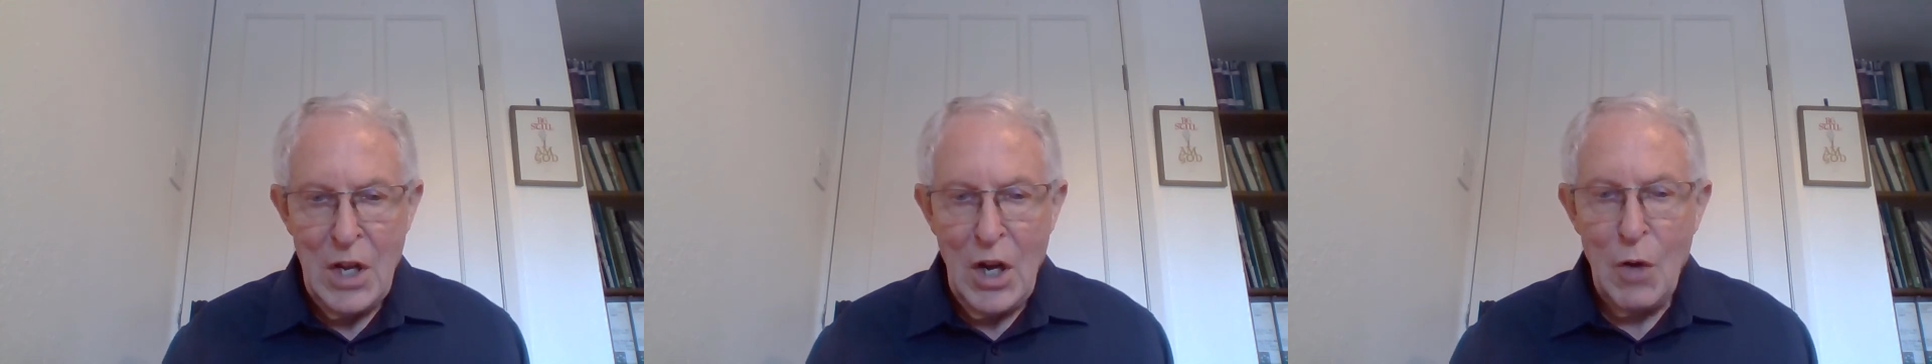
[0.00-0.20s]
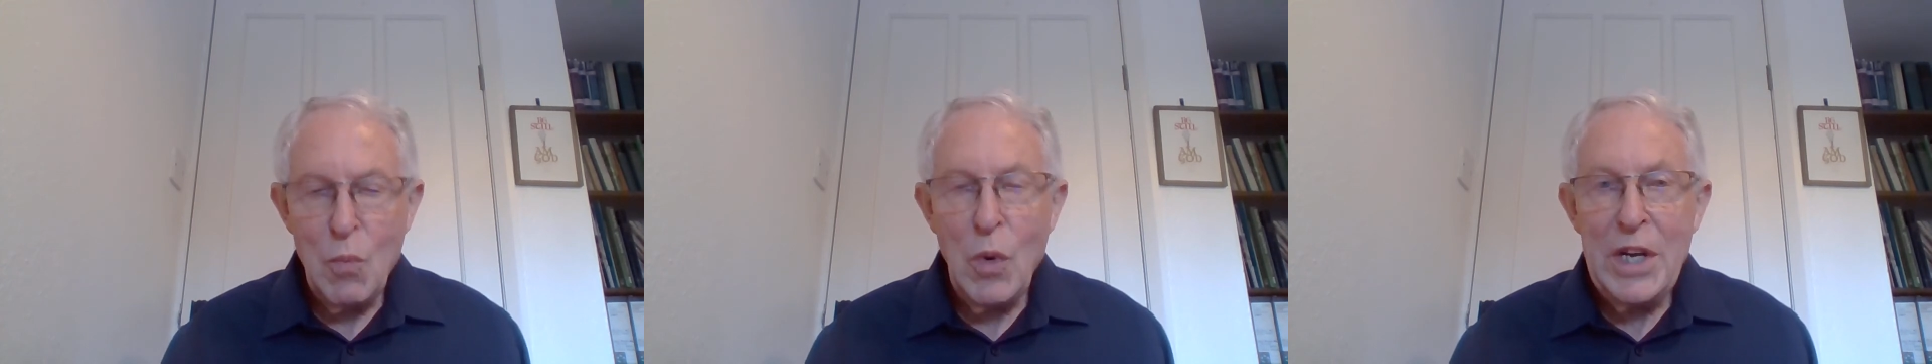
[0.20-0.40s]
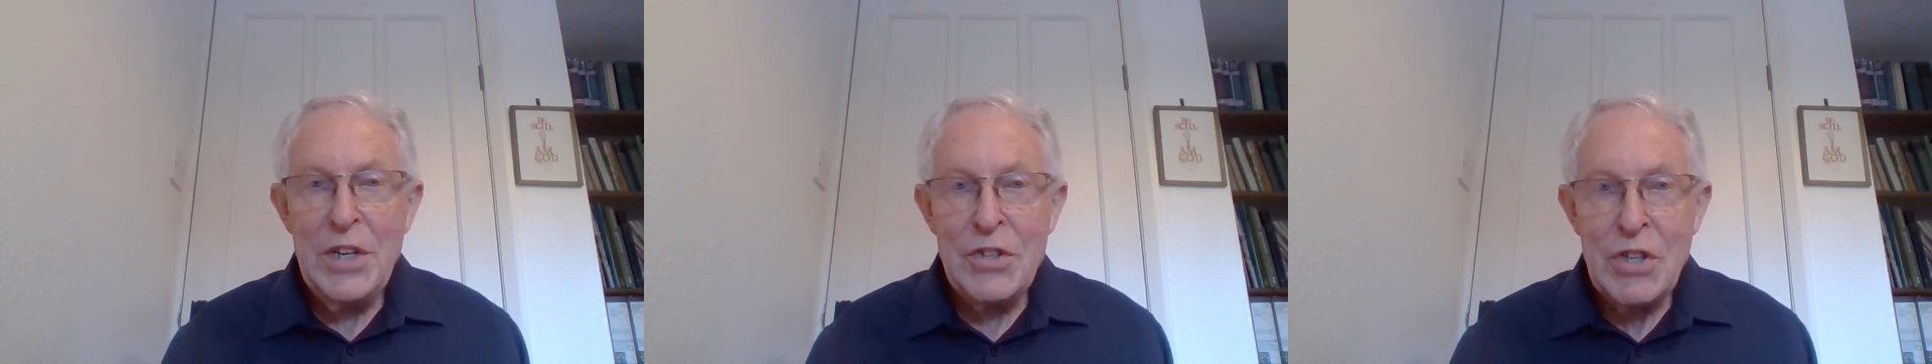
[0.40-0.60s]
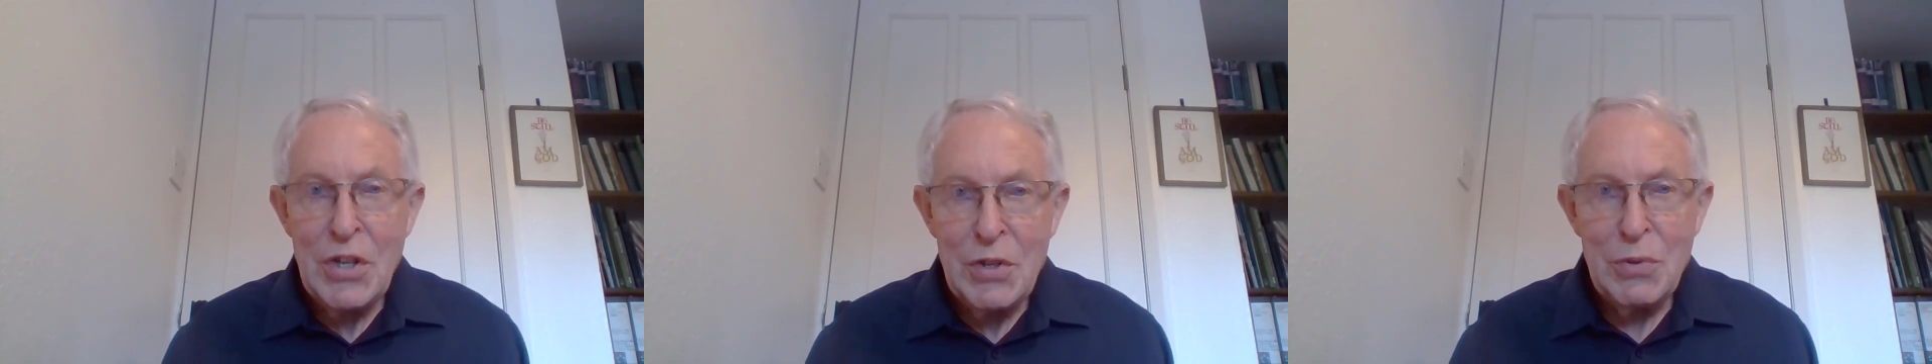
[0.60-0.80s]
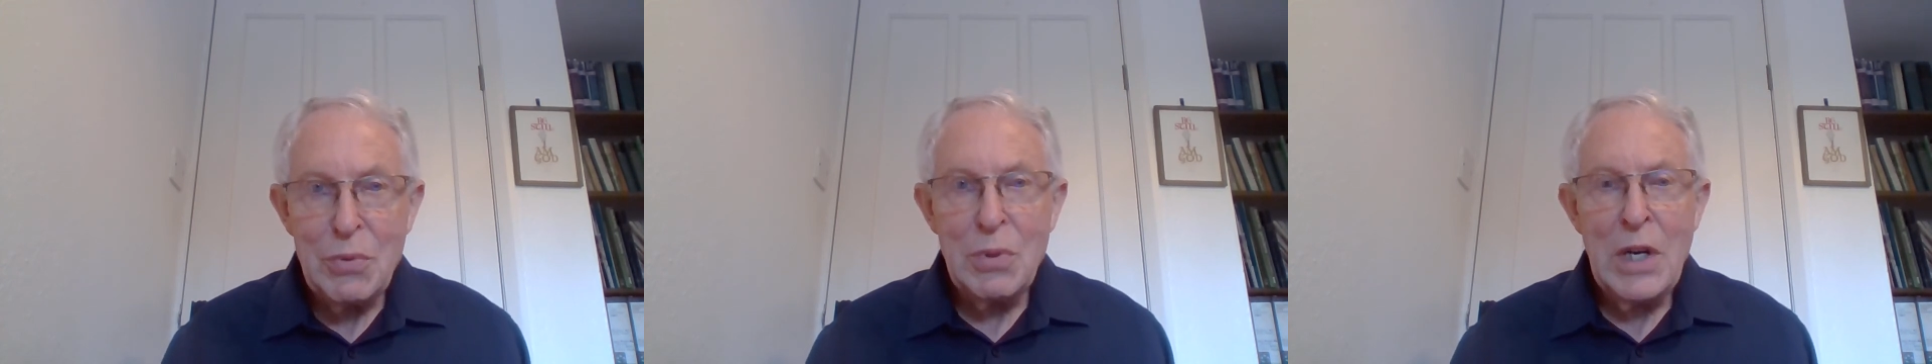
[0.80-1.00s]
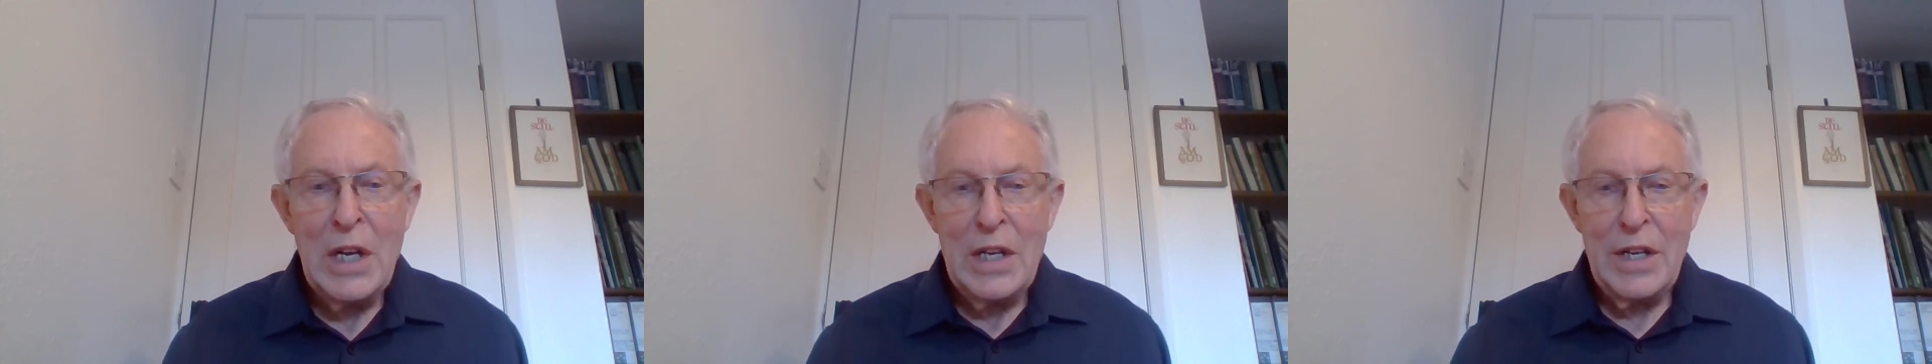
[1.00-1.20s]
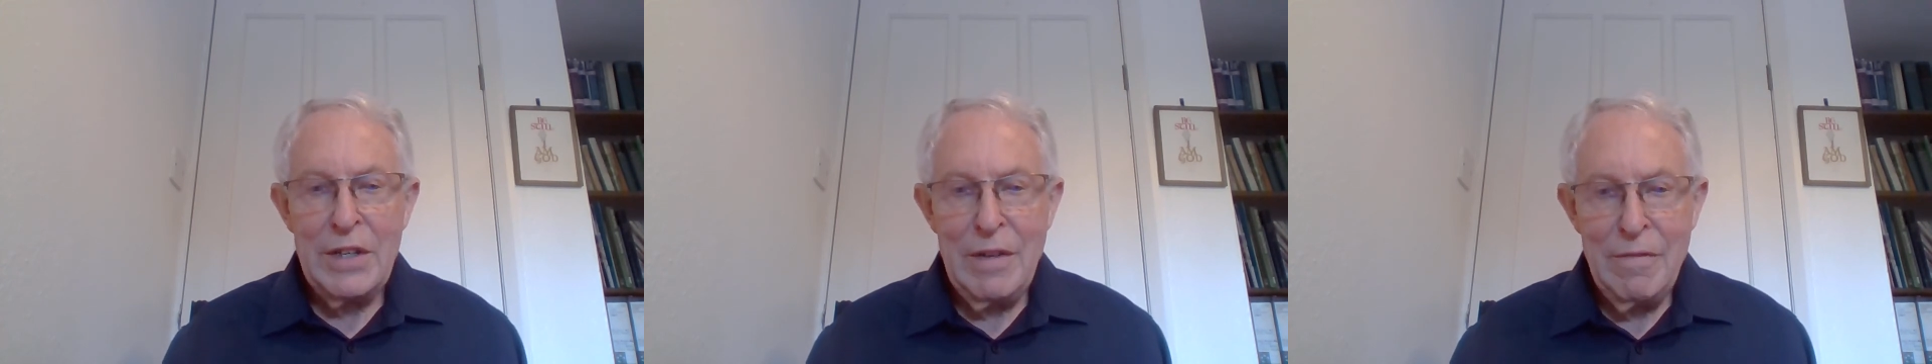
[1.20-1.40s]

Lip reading: and we too are